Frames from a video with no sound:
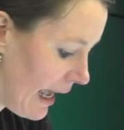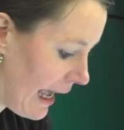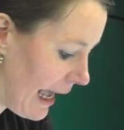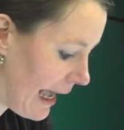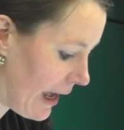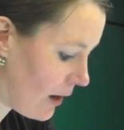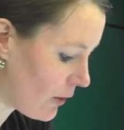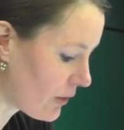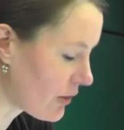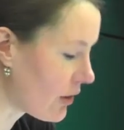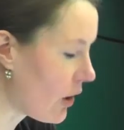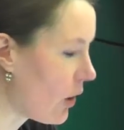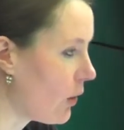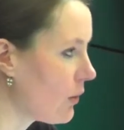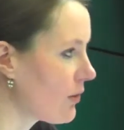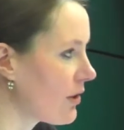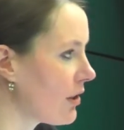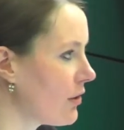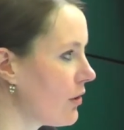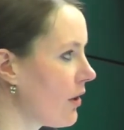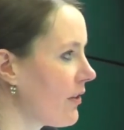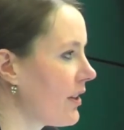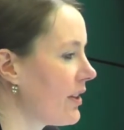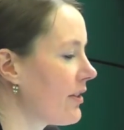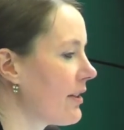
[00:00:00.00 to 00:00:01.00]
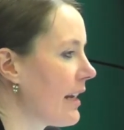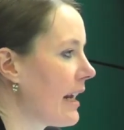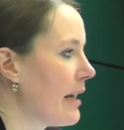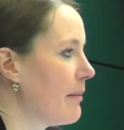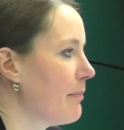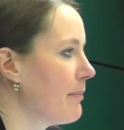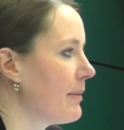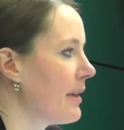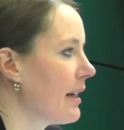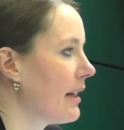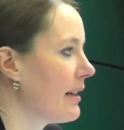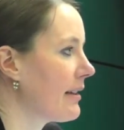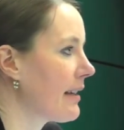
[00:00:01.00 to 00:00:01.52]
Households are not the
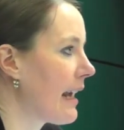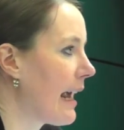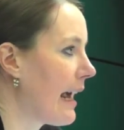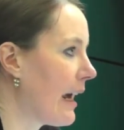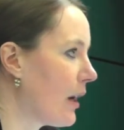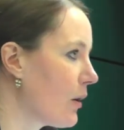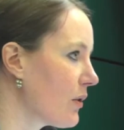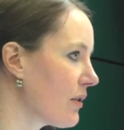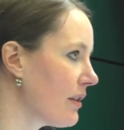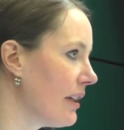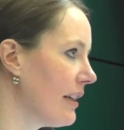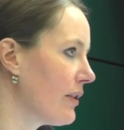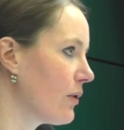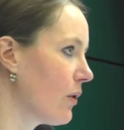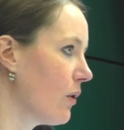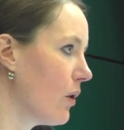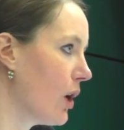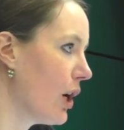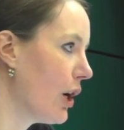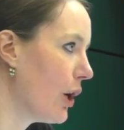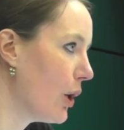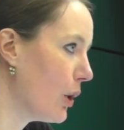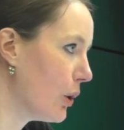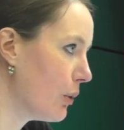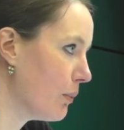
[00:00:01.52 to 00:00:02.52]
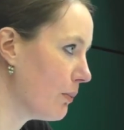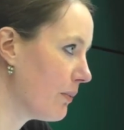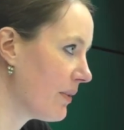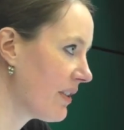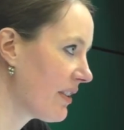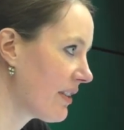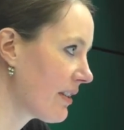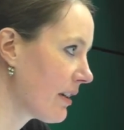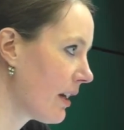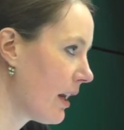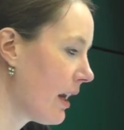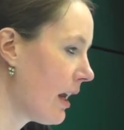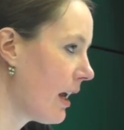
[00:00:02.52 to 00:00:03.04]
same as houses or
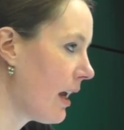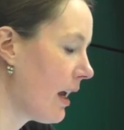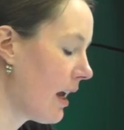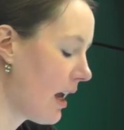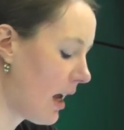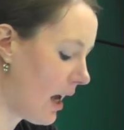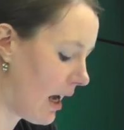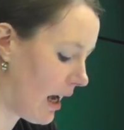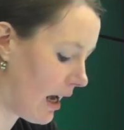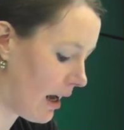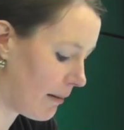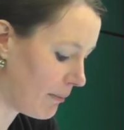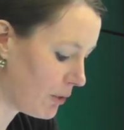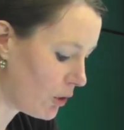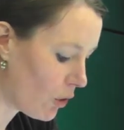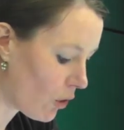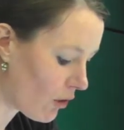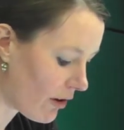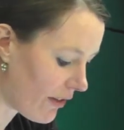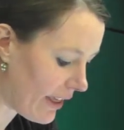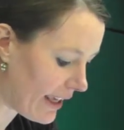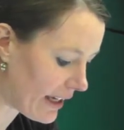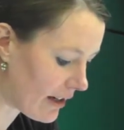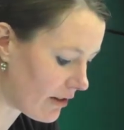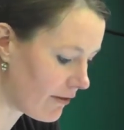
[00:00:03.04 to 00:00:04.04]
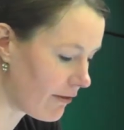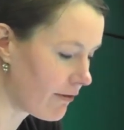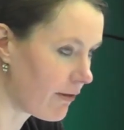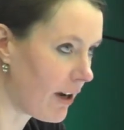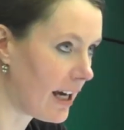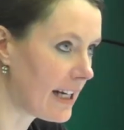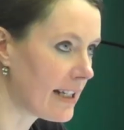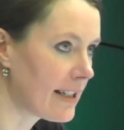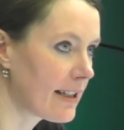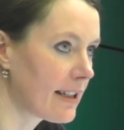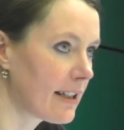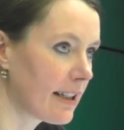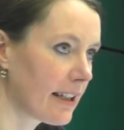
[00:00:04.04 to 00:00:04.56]
homes, nor are they
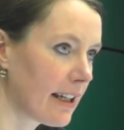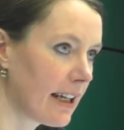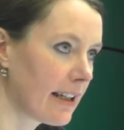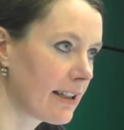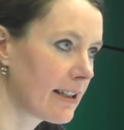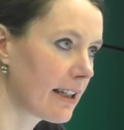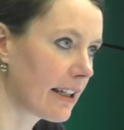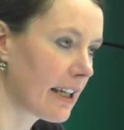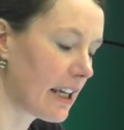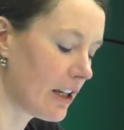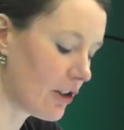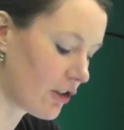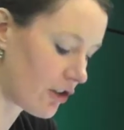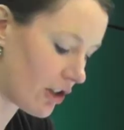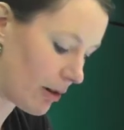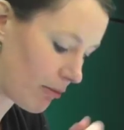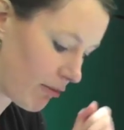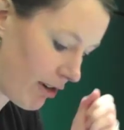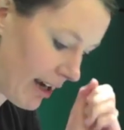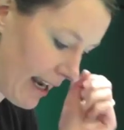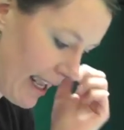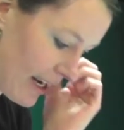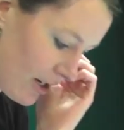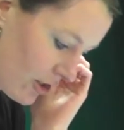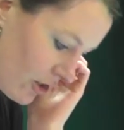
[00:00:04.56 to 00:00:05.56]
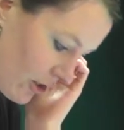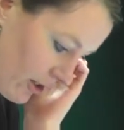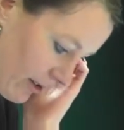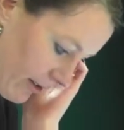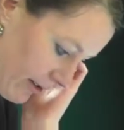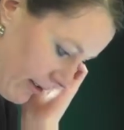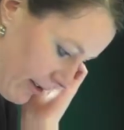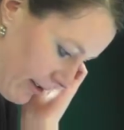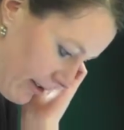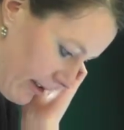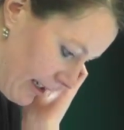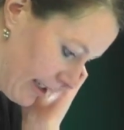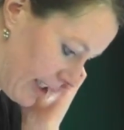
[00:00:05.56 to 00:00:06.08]
confined to kinship
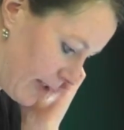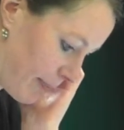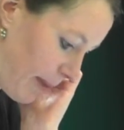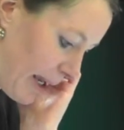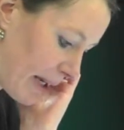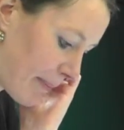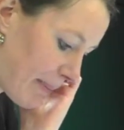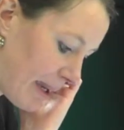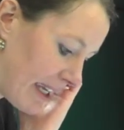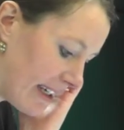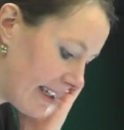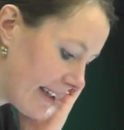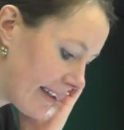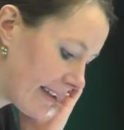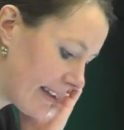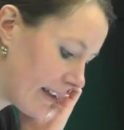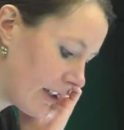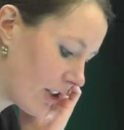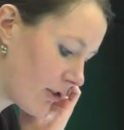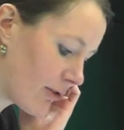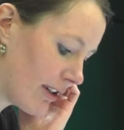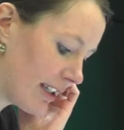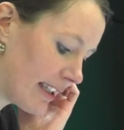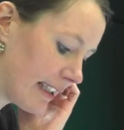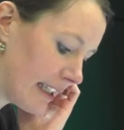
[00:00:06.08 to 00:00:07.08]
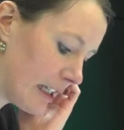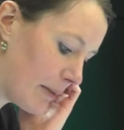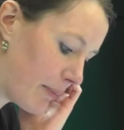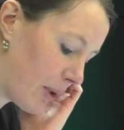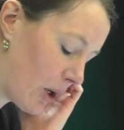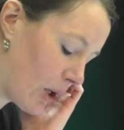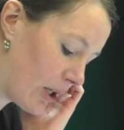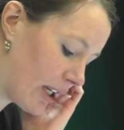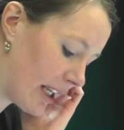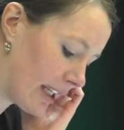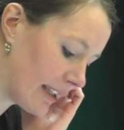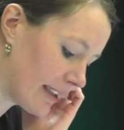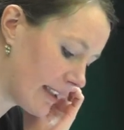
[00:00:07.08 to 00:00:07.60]
relations. As Spike Peterson's recently
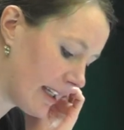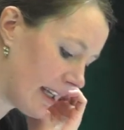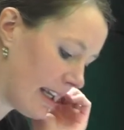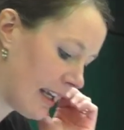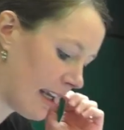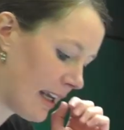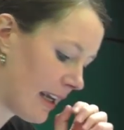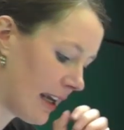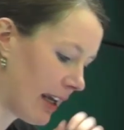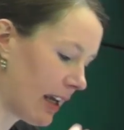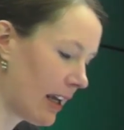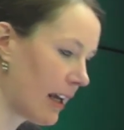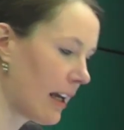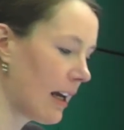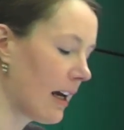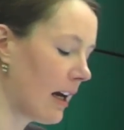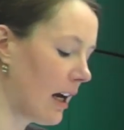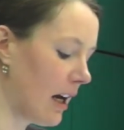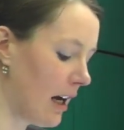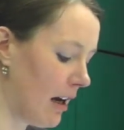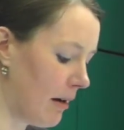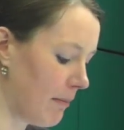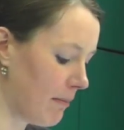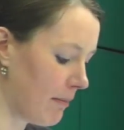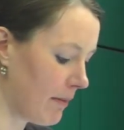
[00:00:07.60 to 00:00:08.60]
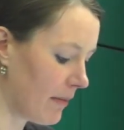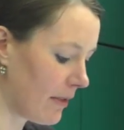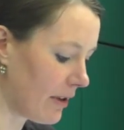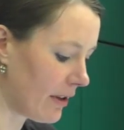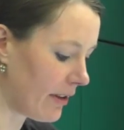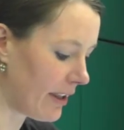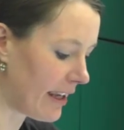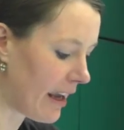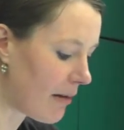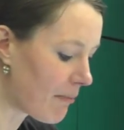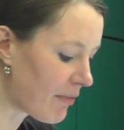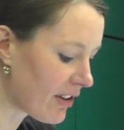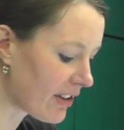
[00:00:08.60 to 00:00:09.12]
put it,
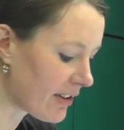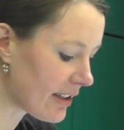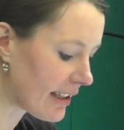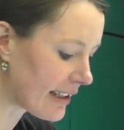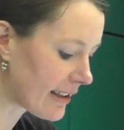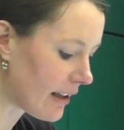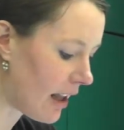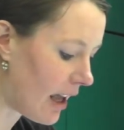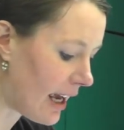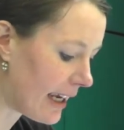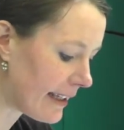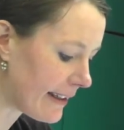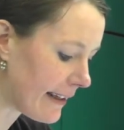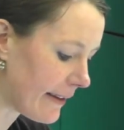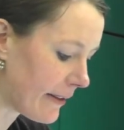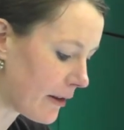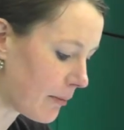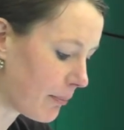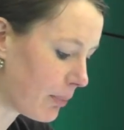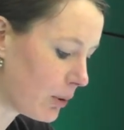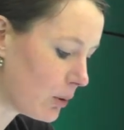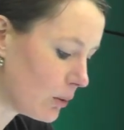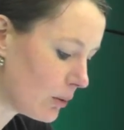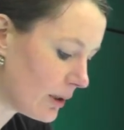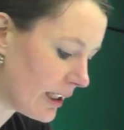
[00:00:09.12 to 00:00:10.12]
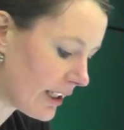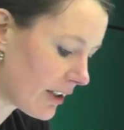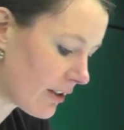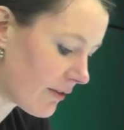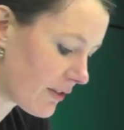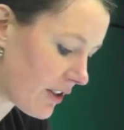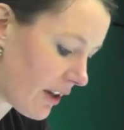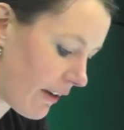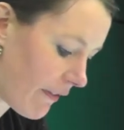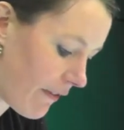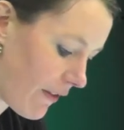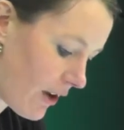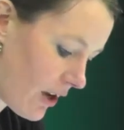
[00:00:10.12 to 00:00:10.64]
the emphasis lies in the pooling of
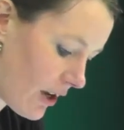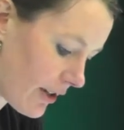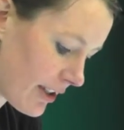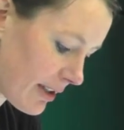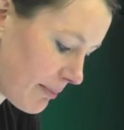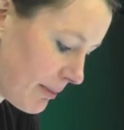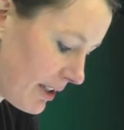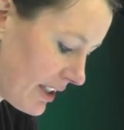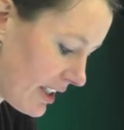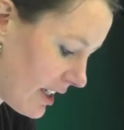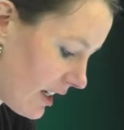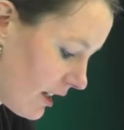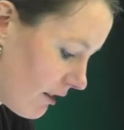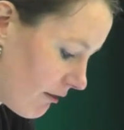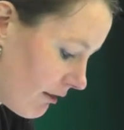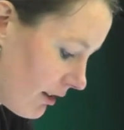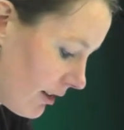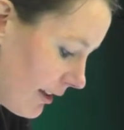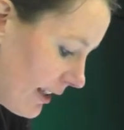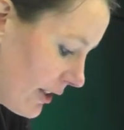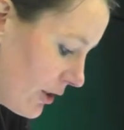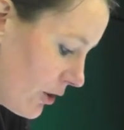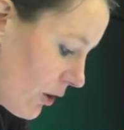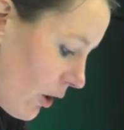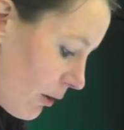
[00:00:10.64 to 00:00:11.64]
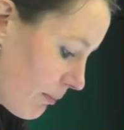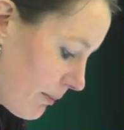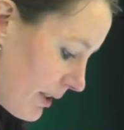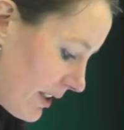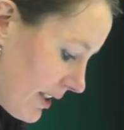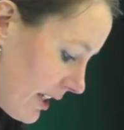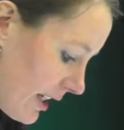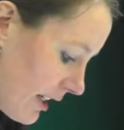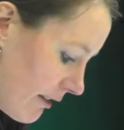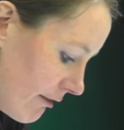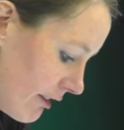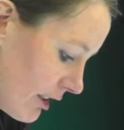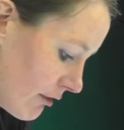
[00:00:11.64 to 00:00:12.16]
diverse material and
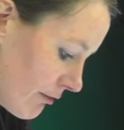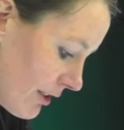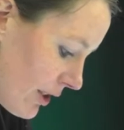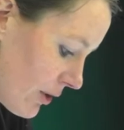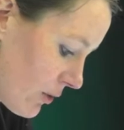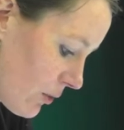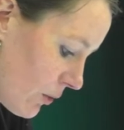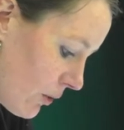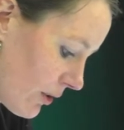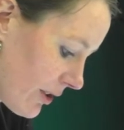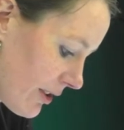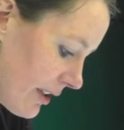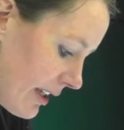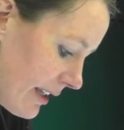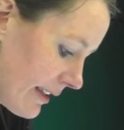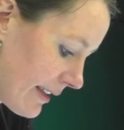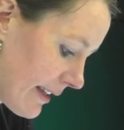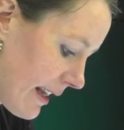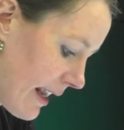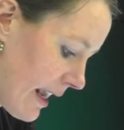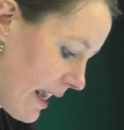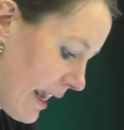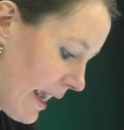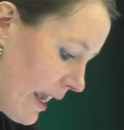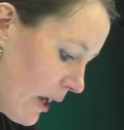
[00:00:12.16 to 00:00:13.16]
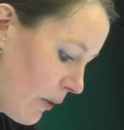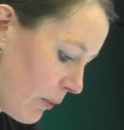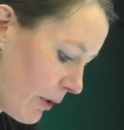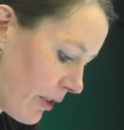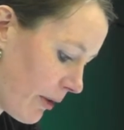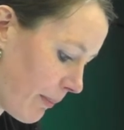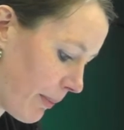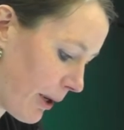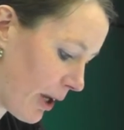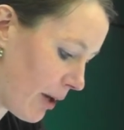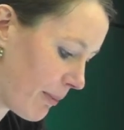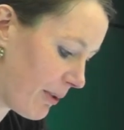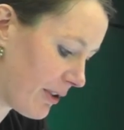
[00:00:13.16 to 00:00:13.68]
non-material resources with
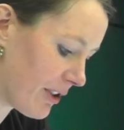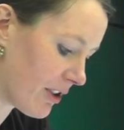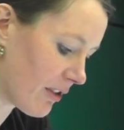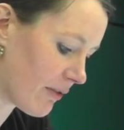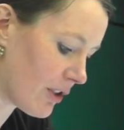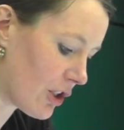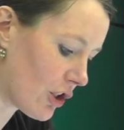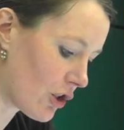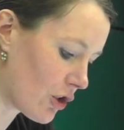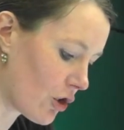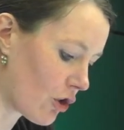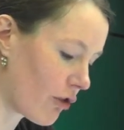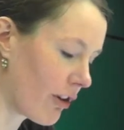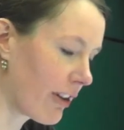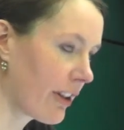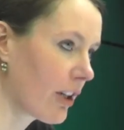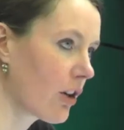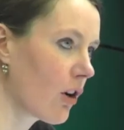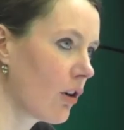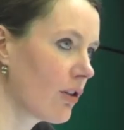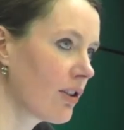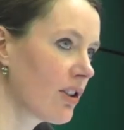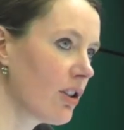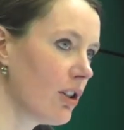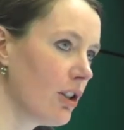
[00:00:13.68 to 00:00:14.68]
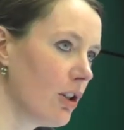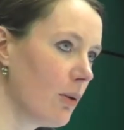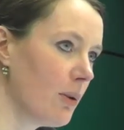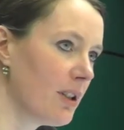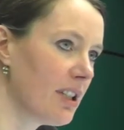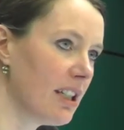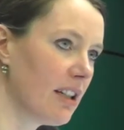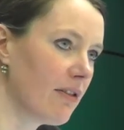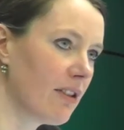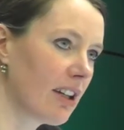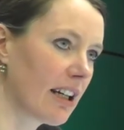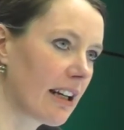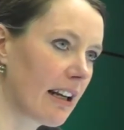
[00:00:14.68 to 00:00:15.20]
the purpose of ensuring the
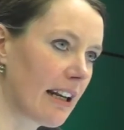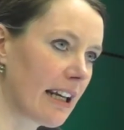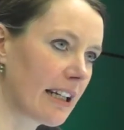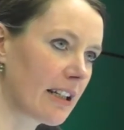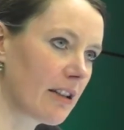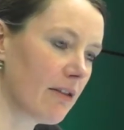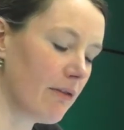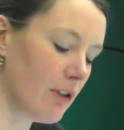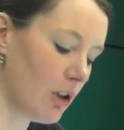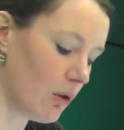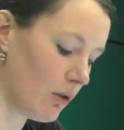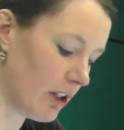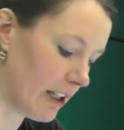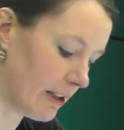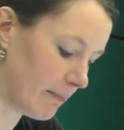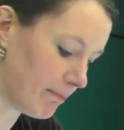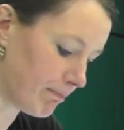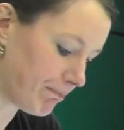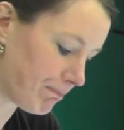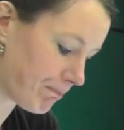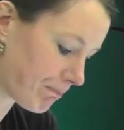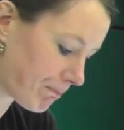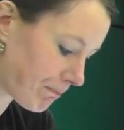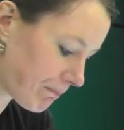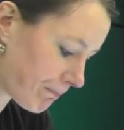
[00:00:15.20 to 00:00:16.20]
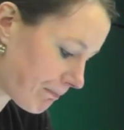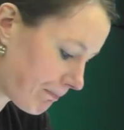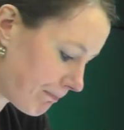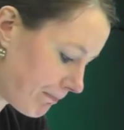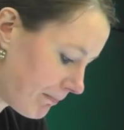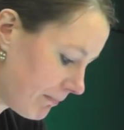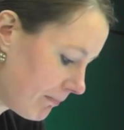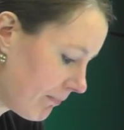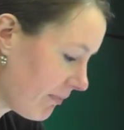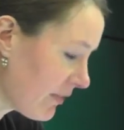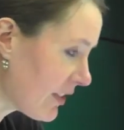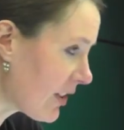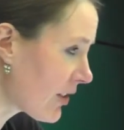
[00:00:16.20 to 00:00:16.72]
continuity of the collective unit.
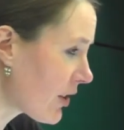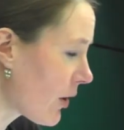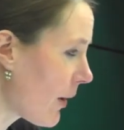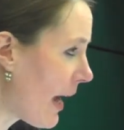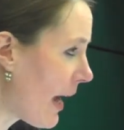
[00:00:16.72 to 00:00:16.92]
So